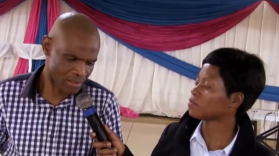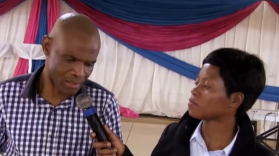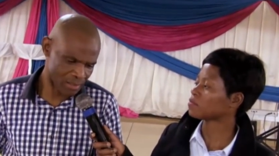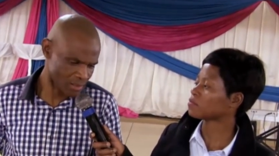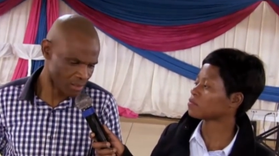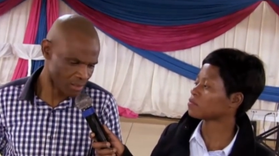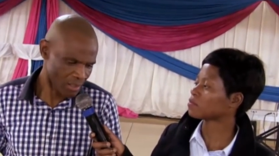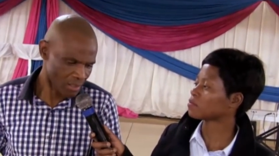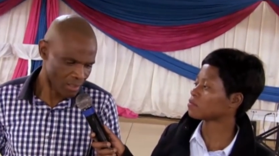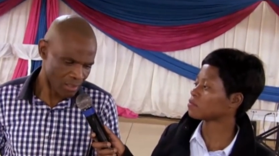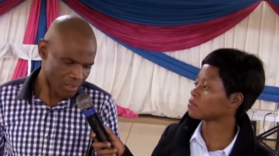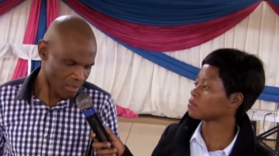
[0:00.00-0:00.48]
Speaker 1: then
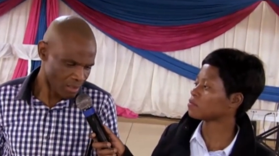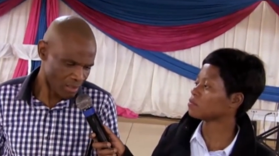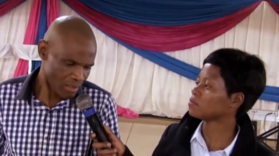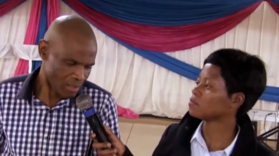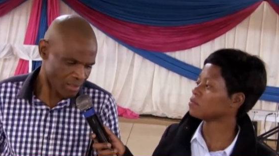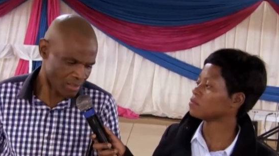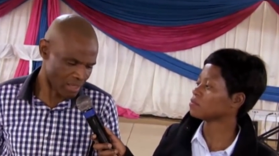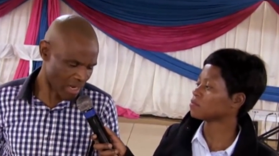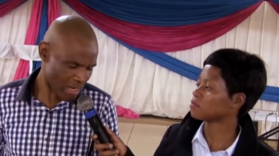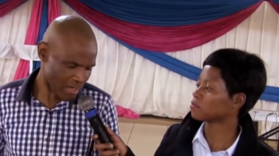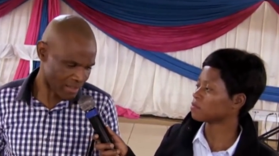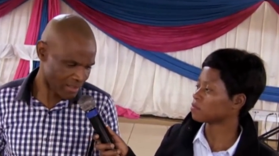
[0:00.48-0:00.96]
it's,
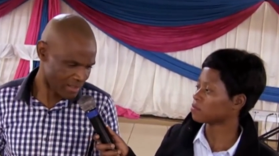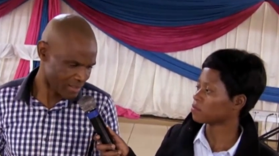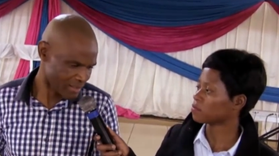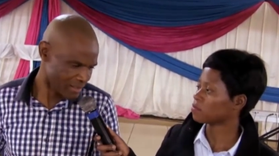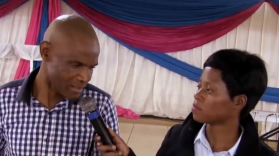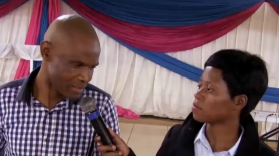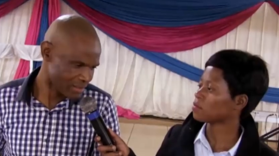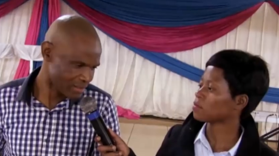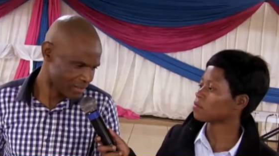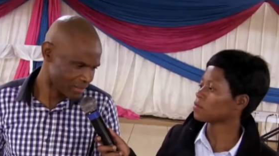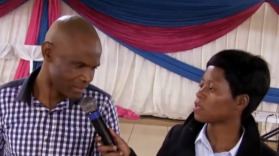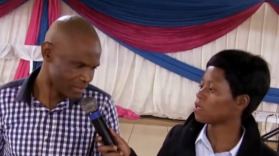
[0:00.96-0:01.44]
it's
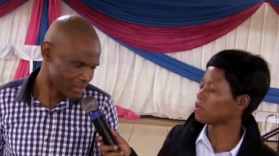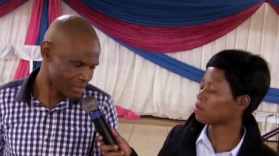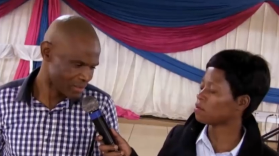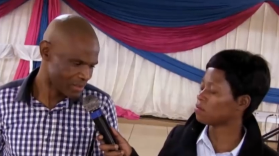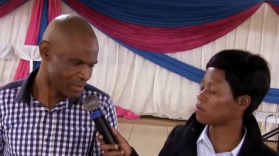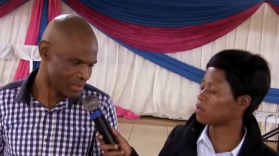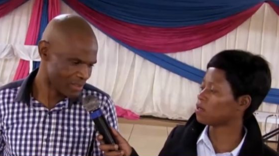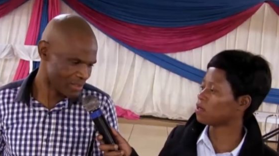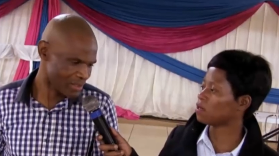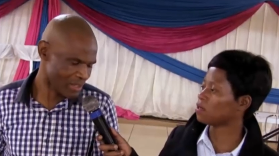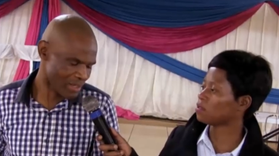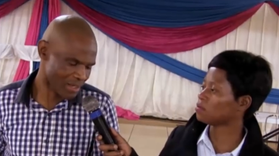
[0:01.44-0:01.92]
done.
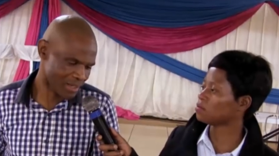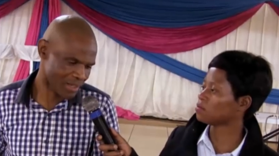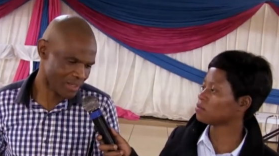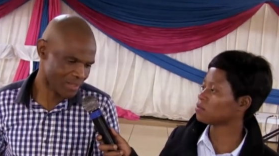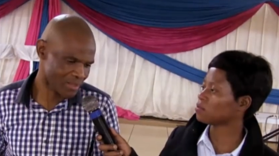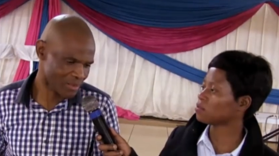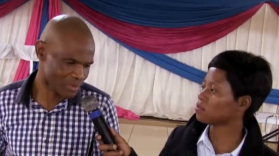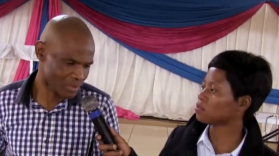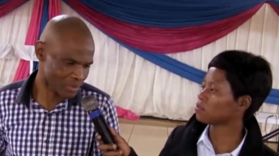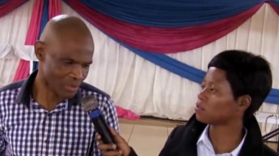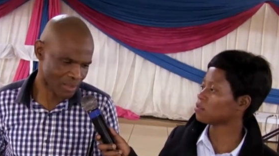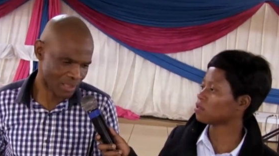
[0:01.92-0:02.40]

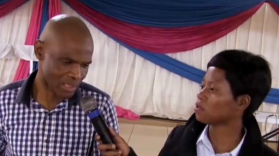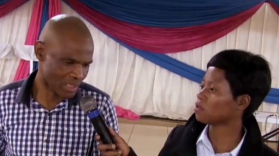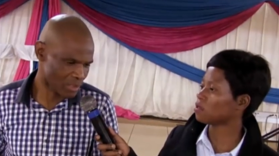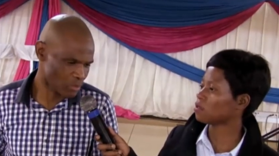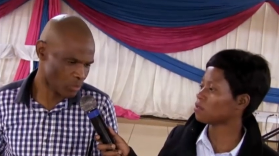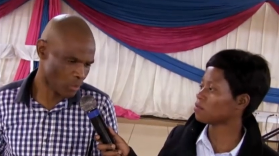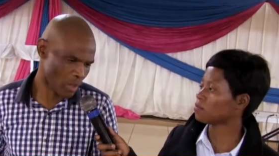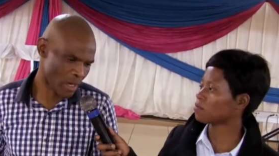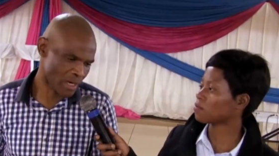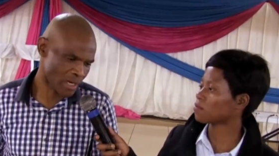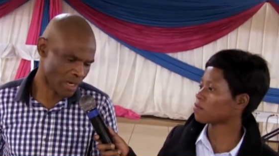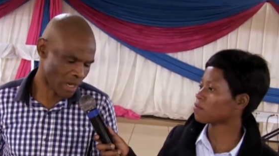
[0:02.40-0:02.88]
Yeah, so
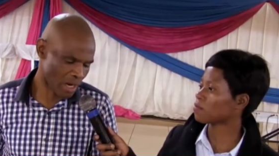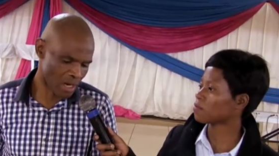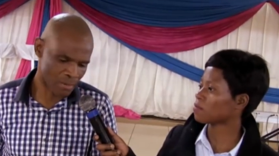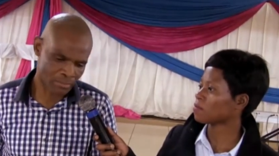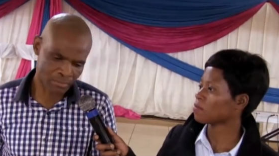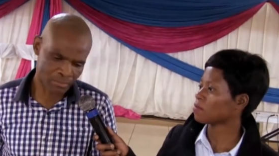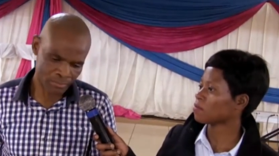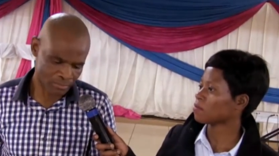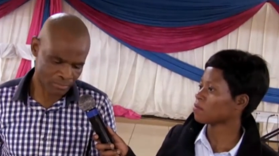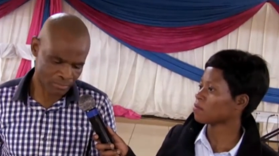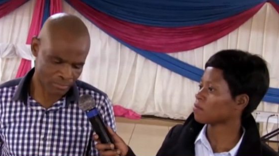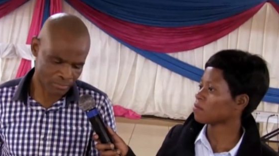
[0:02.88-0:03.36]
that is why I'm,
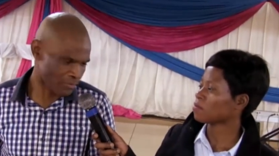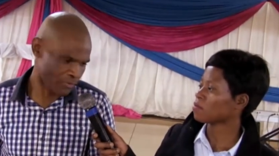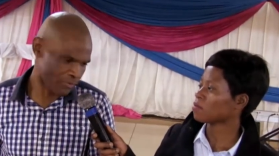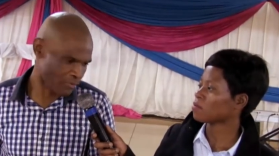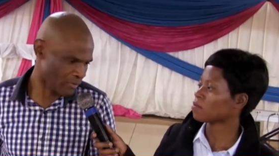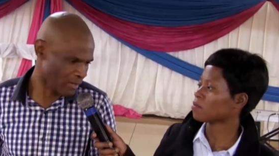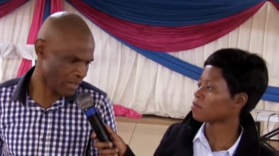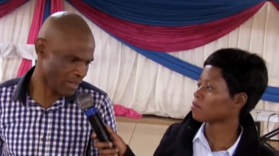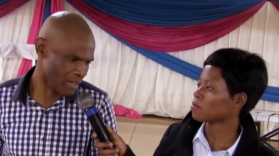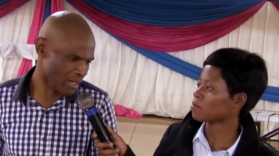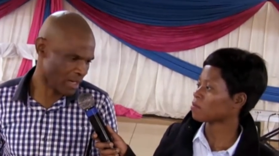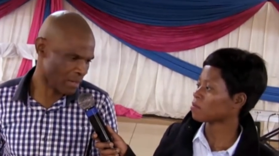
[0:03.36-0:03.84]

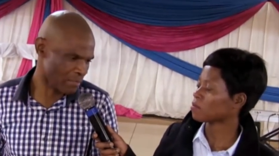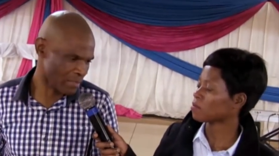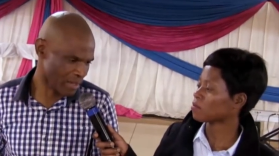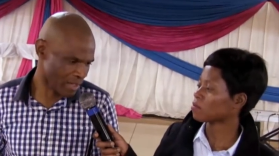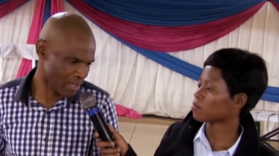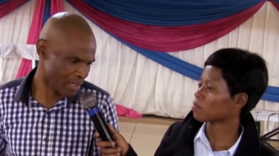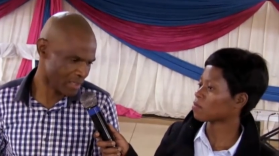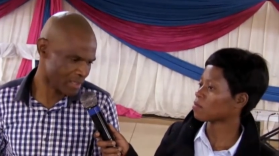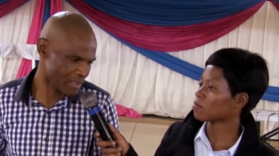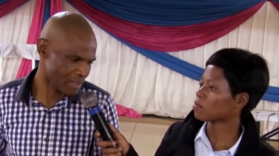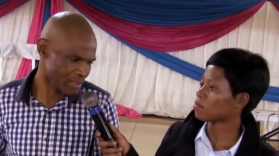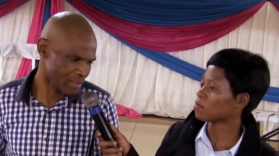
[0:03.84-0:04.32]
I'm free and
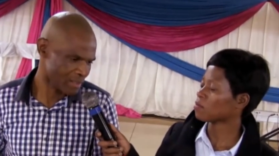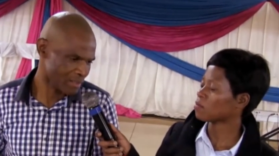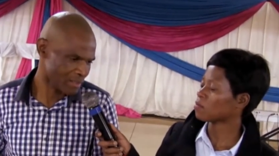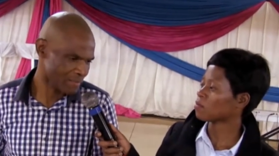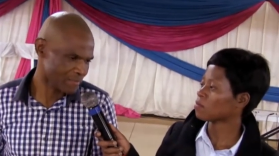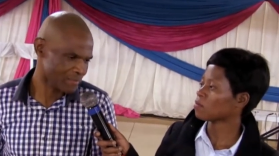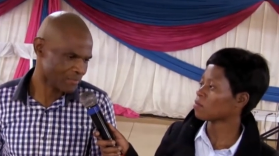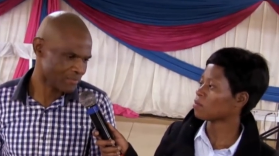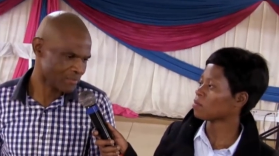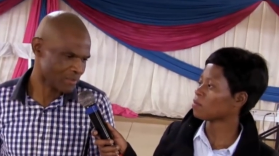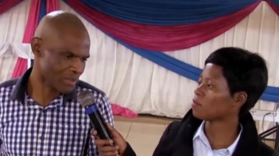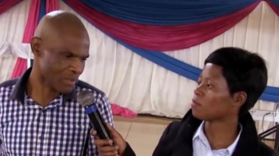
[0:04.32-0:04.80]
I'm healed.
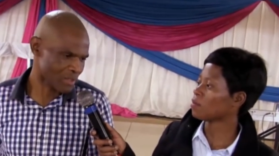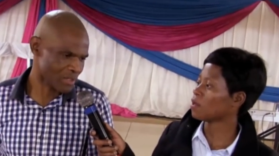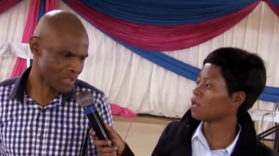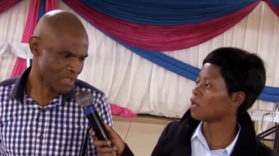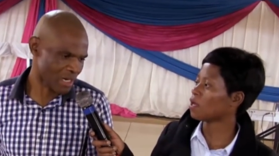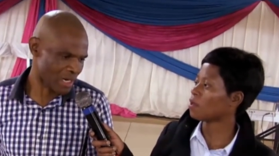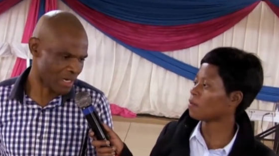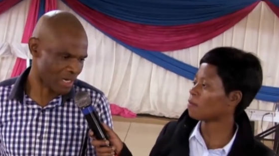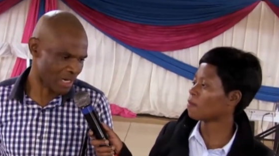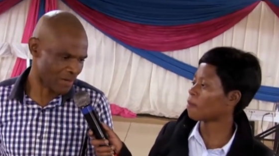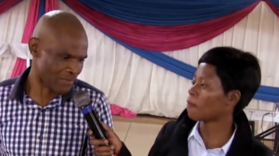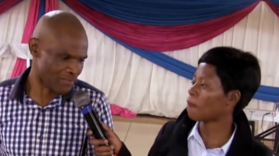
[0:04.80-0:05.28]

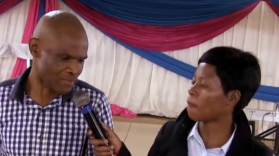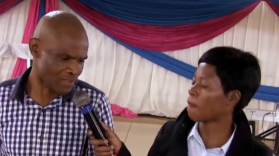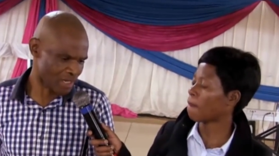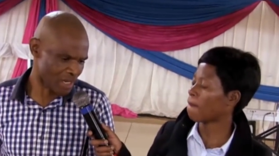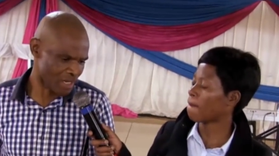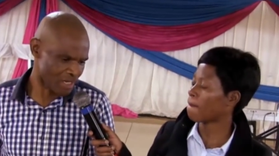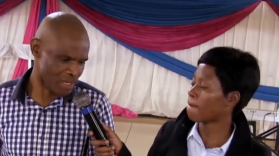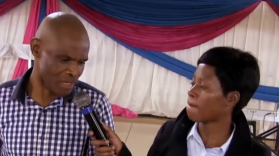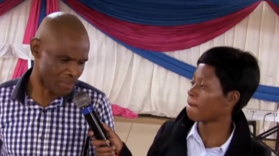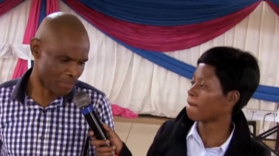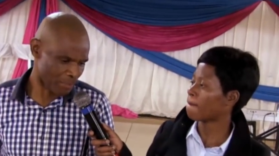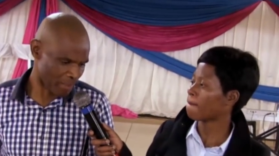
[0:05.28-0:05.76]
Because like
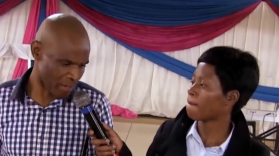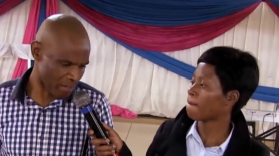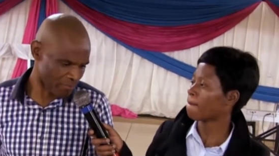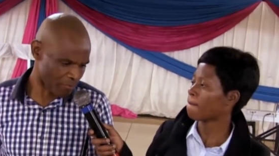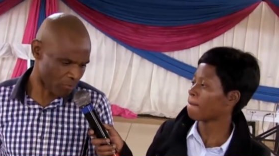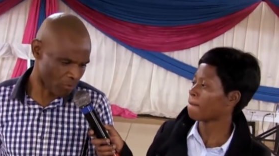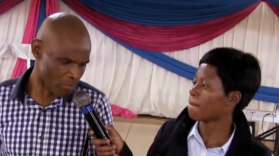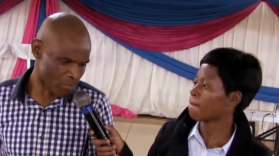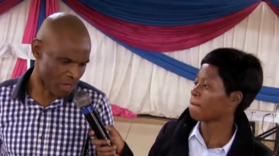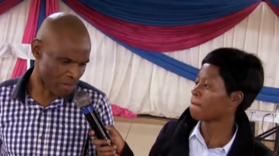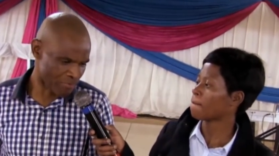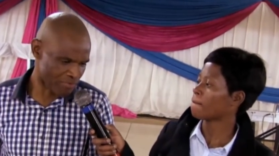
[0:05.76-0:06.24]
after he prayed